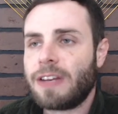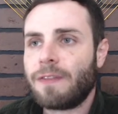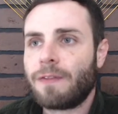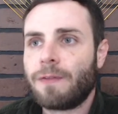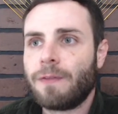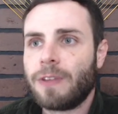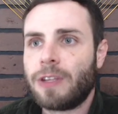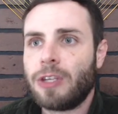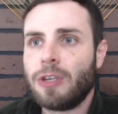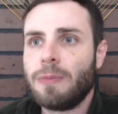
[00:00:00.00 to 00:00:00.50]

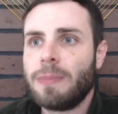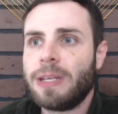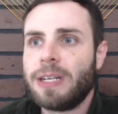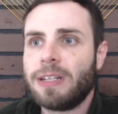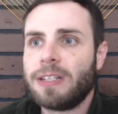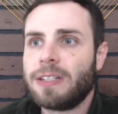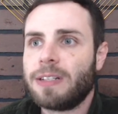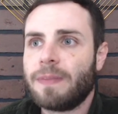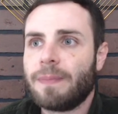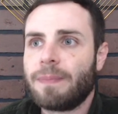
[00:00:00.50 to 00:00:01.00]

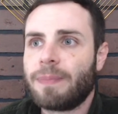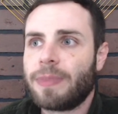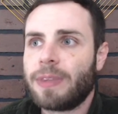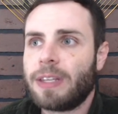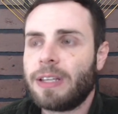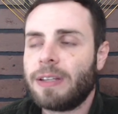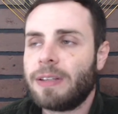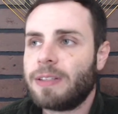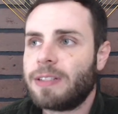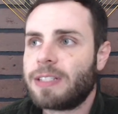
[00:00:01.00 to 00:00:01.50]
human
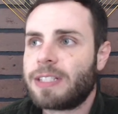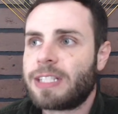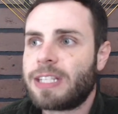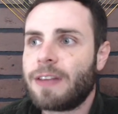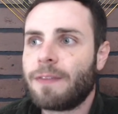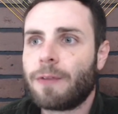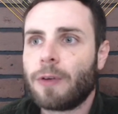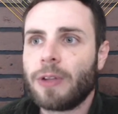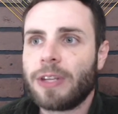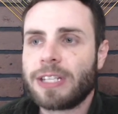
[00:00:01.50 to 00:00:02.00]

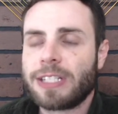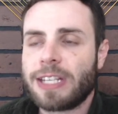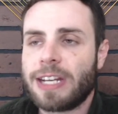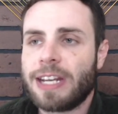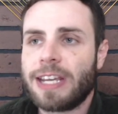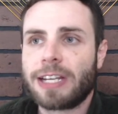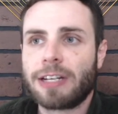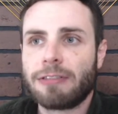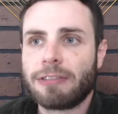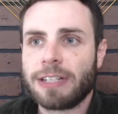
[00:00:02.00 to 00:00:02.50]
sinfulness and
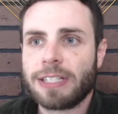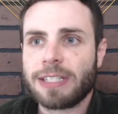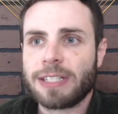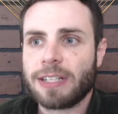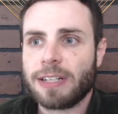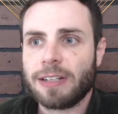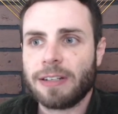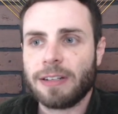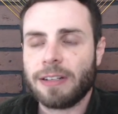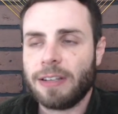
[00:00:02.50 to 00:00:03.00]
ignorance
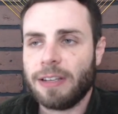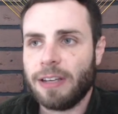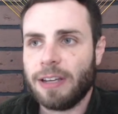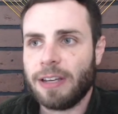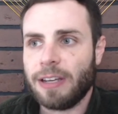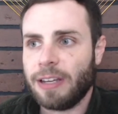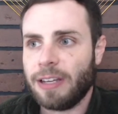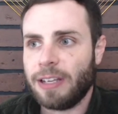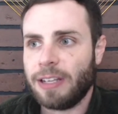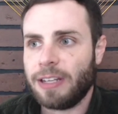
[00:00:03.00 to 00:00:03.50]
and
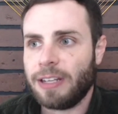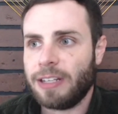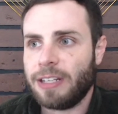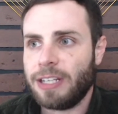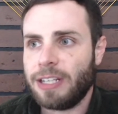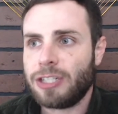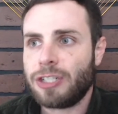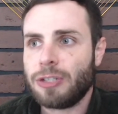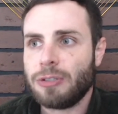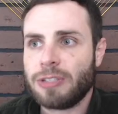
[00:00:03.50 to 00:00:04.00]

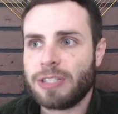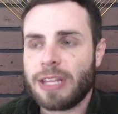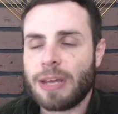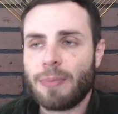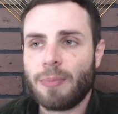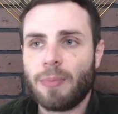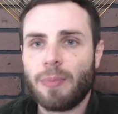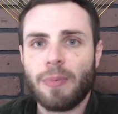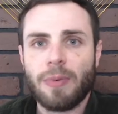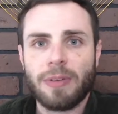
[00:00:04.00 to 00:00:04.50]
issues that
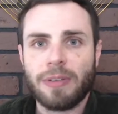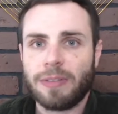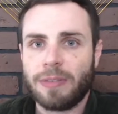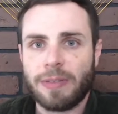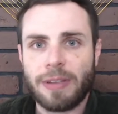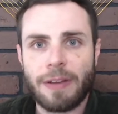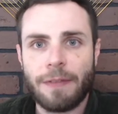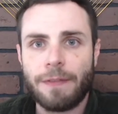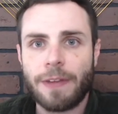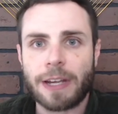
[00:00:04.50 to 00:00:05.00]

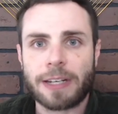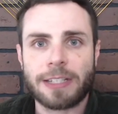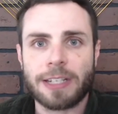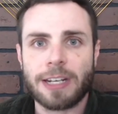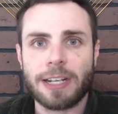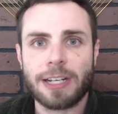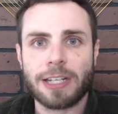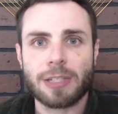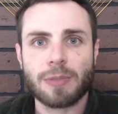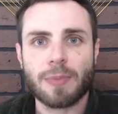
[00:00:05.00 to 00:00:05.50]
infected
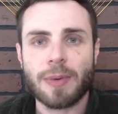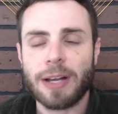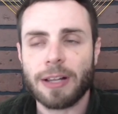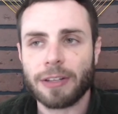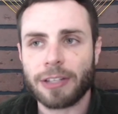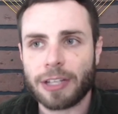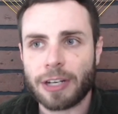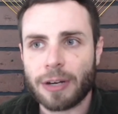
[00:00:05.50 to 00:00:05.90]
it as well.